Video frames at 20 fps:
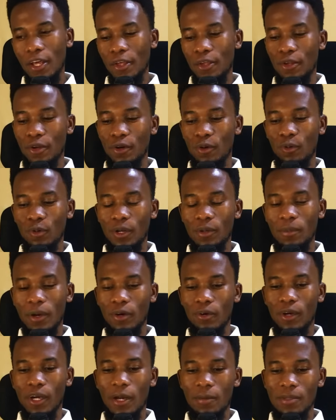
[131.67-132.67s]
You know, when
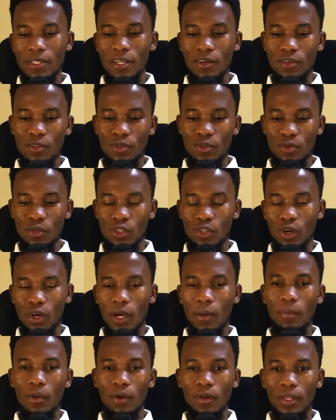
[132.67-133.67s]
Maro comes out to talk
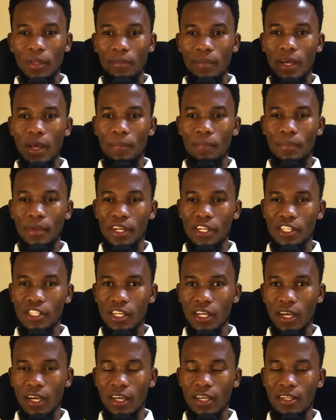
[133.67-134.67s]
about the bigger
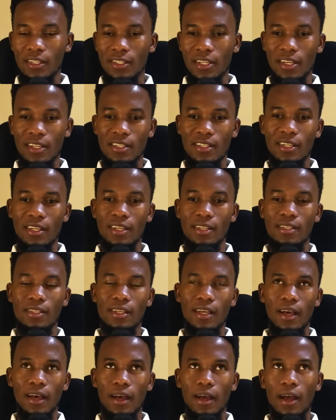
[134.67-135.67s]
picture, he says it's
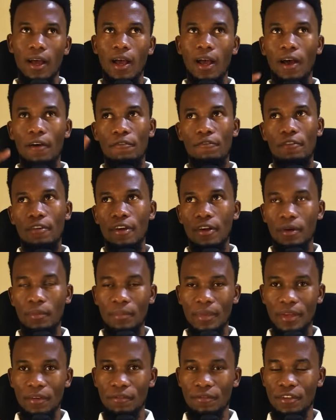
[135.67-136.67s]
a a very
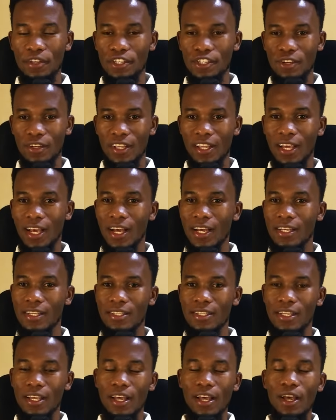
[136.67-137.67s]
big vision he
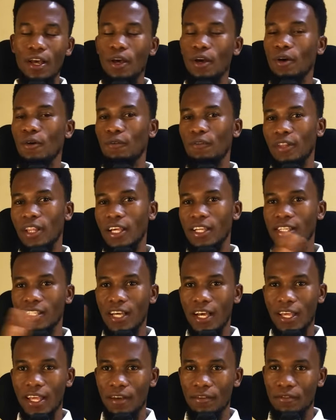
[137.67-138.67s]
has for the
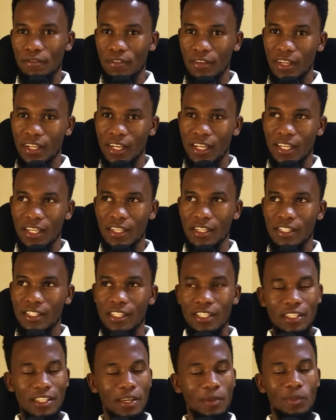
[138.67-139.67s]
entire village
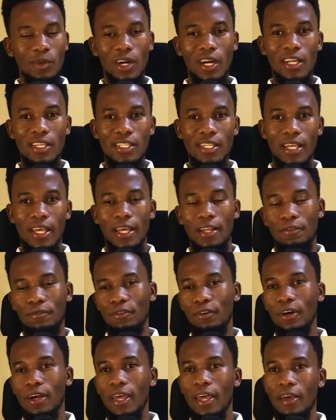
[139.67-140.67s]
Nyabuhanse and
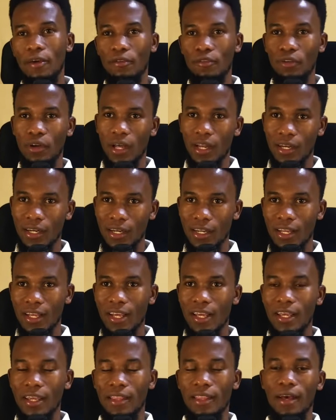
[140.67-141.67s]
for everyone
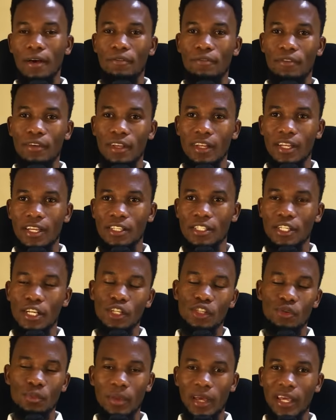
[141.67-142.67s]
in that village
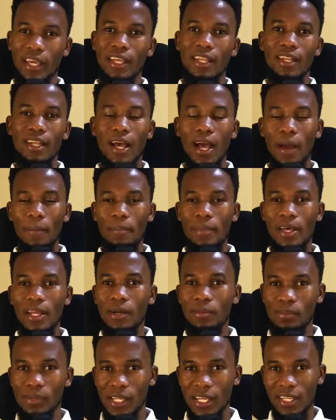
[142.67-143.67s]
to make it a better
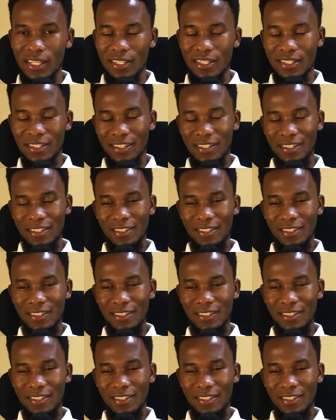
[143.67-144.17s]
place.